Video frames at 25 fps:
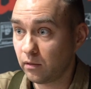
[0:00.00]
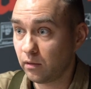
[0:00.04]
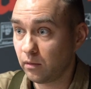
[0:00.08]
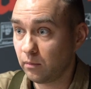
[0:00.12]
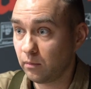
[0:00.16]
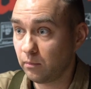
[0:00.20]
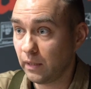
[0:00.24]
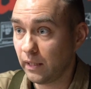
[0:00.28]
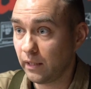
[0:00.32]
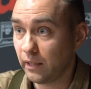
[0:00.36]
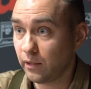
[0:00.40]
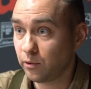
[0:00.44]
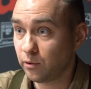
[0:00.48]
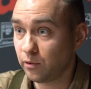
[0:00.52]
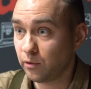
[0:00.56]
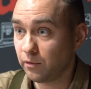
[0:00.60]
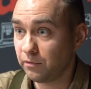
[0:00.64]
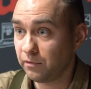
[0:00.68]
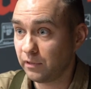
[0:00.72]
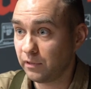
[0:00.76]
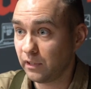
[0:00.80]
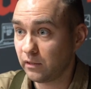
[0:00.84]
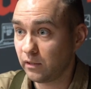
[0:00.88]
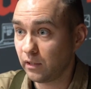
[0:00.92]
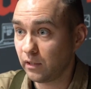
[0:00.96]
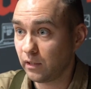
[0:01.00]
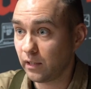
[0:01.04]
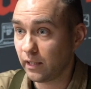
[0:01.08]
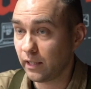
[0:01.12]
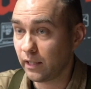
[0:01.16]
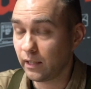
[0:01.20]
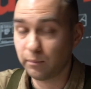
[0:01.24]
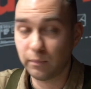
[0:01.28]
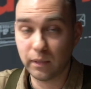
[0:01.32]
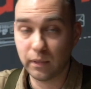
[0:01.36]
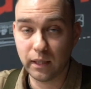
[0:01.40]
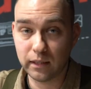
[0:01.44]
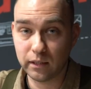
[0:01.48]
makes you feel it
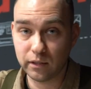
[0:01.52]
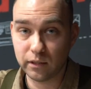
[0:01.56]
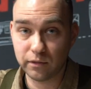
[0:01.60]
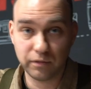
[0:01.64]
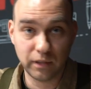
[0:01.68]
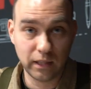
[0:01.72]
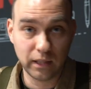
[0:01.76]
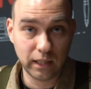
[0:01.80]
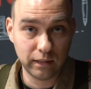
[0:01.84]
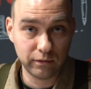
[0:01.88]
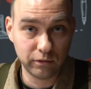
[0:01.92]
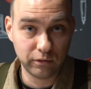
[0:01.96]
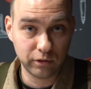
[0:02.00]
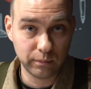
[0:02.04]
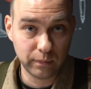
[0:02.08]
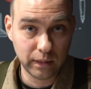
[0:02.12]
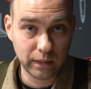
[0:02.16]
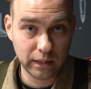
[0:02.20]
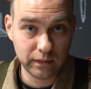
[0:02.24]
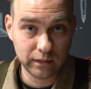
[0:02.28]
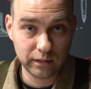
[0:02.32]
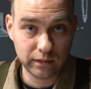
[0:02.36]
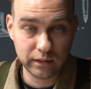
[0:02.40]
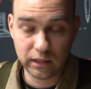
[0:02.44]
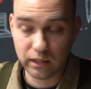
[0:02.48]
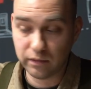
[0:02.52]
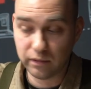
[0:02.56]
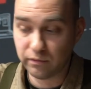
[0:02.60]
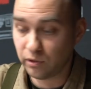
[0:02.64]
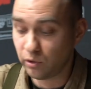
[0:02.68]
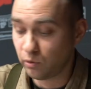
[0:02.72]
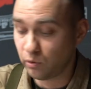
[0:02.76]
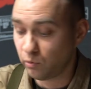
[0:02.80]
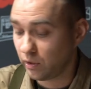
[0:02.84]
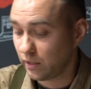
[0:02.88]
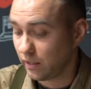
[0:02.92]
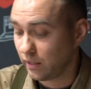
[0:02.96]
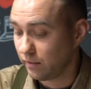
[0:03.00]
like -5 or
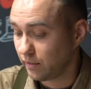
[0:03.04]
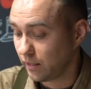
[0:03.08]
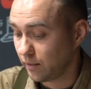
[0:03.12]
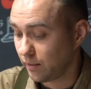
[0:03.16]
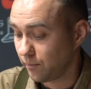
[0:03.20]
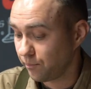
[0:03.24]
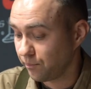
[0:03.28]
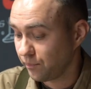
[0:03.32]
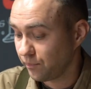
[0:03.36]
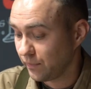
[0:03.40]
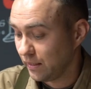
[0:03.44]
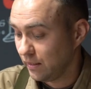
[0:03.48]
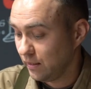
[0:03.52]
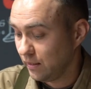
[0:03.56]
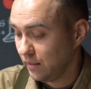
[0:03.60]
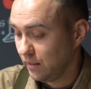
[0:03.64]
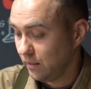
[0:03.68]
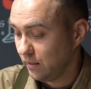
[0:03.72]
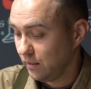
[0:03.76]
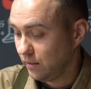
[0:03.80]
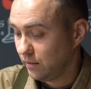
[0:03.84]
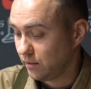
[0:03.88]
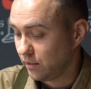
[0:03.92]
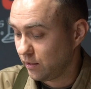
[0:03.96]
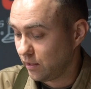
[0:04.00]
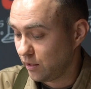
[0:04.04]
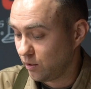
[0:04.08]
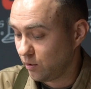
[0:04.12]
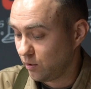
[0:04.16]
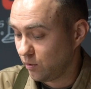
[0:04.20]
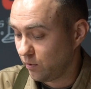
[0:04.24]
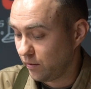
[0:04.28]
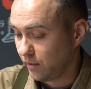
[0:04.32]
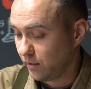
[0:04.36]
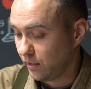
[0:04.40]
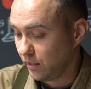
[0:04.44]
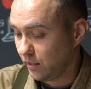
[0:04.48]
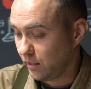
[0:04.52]
-7 or whatever.
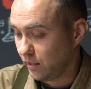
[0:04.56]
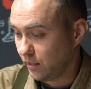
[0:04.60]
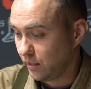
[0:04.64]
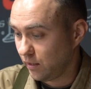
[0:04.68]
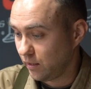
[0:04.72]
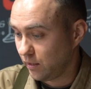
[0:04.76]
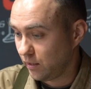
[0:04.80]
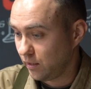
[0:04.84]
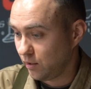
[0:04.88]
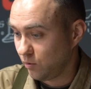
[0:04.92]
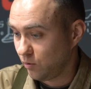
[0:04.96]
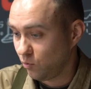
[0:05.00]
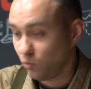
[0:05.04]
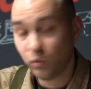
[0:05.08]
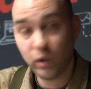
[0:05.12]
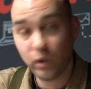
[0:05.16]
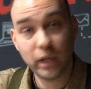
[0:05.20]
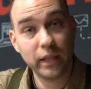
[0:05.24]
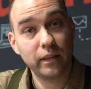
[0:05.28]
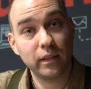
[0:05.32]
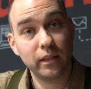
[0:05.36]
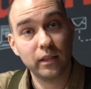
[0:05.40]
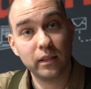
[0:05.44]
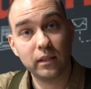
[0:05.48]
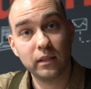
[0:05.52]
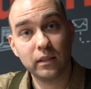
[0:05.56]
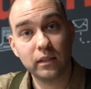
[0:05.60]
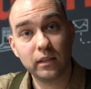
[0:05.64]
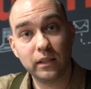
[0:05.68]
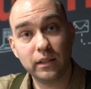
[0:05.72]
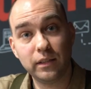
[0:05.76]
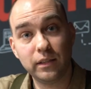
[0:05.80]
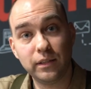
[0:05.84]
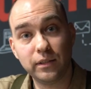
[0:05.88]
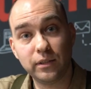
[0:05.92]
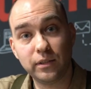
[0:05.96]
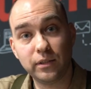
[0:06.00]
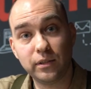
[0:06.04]
So the weather
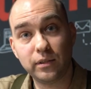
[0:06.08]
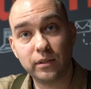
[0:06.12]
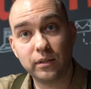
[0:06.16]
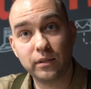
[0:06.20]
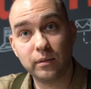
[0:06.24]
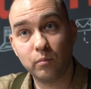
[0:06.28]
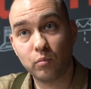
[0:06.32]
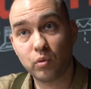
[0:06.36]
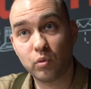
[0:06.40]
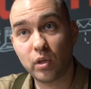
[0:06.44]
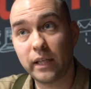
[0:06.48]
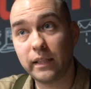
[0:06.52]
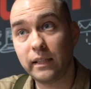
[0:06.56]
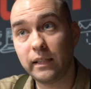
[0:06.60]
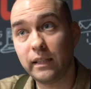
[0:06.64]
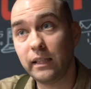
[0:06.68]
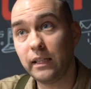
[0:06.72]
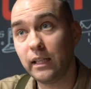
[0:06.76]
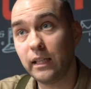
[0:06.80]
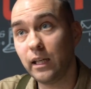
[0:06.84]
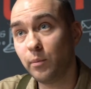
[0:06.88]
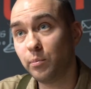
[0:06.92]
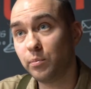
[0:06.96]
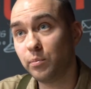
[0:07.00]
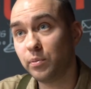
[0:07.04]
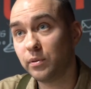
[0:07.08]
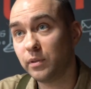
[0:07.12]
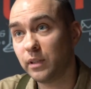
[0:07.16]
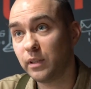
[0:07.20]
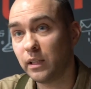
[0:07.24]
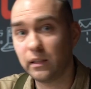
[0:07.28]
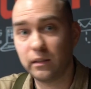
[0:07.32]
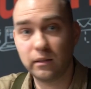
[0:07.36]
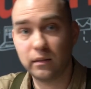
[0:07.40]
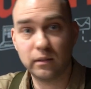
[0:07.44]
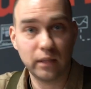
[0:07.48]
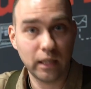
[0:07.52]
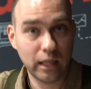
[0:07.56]
is brightening up,
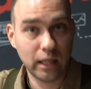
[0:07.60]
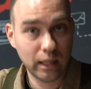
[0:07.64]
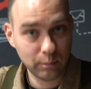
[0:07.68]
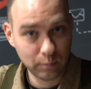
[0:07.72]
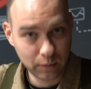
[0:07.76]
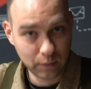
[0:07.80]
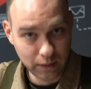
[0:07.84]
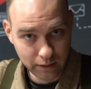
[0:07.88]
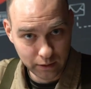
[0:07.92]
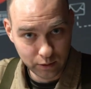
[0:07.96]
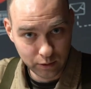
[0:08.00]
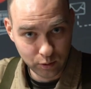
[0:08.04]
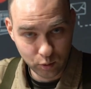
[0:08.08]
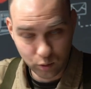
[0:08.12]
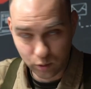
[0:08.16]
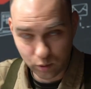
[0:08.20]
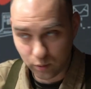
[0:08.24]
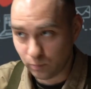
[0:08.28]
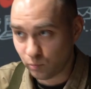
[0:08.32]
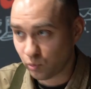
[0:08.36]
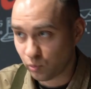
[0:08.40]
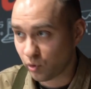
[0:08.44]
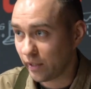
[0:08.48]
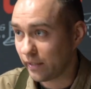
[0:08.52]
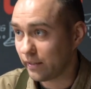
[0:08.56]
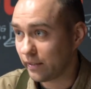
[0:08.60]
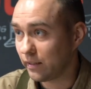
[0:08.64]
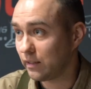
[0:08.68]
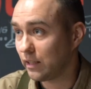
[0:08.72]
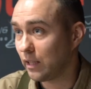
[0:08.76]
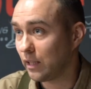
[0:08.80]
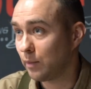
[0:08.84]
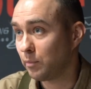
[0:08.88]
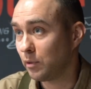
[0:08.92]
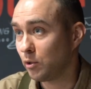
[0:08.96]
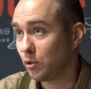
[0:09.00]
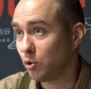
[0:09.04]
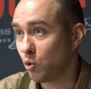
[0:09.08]
and I might brighten
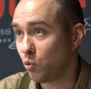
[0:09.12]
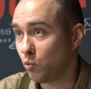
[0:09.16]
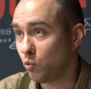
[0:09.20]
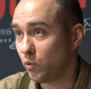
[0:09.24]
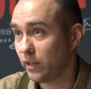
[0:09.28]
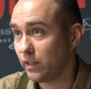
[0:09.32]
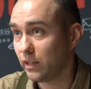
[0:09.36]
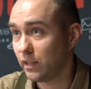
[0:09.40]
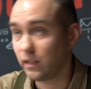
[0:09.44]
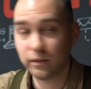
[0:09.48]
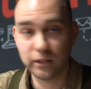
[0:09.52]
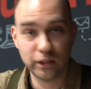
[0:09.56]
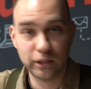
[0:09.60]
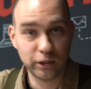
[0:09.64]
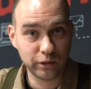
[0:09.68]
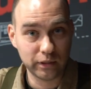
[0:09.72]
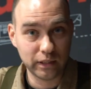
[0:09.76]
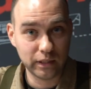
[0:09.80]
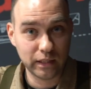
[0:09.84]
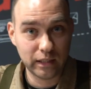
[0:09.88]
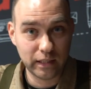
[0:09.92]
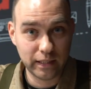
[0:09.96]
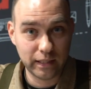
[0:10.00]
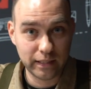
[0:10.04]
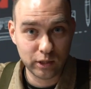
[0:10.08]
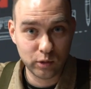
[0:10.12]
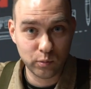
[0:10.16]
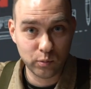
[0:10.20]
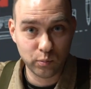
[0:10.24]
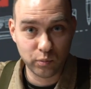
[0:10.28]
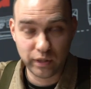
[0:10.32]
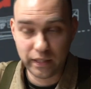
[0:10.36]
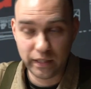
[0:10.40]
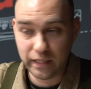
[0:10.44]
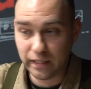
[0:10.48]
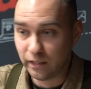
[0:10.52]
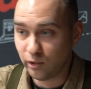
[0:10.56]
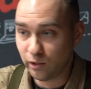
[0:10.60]
up along with it because I like
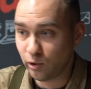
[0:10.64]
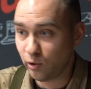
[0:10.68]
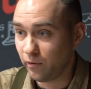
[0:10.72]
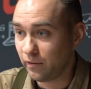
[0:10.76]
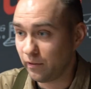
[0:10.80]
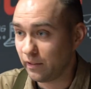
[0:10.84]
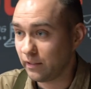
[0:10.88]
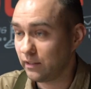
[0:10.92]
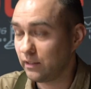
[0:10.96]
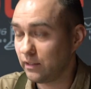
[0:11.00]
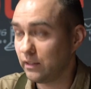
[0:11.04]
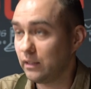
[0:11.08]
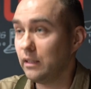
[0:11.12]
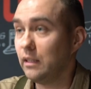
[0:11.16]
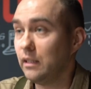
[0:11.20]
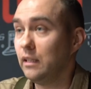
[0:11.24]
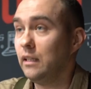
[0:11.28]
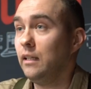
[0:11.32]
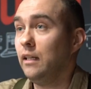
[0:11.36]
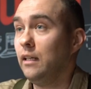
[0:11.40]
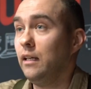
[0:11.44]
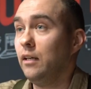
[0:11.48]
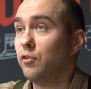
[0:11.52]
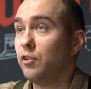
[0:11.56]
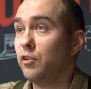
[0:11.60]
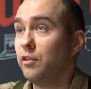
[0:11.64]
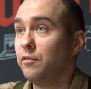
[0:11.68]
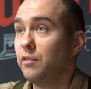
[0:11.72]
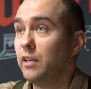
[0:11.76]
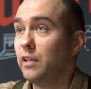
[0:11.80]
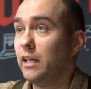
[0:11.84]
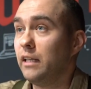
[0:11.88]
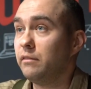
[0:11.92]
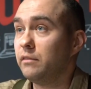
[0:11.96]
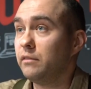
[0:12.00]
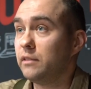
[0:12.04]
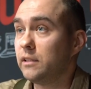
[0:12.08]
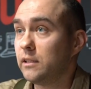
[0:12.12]
spring and all this
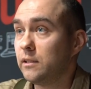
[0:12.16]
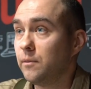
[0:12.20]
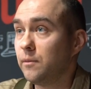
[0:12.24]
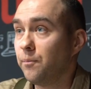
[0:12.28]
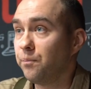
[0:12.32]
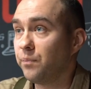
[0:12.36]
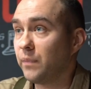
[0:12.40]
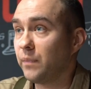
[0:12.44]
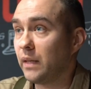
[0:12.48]
revival.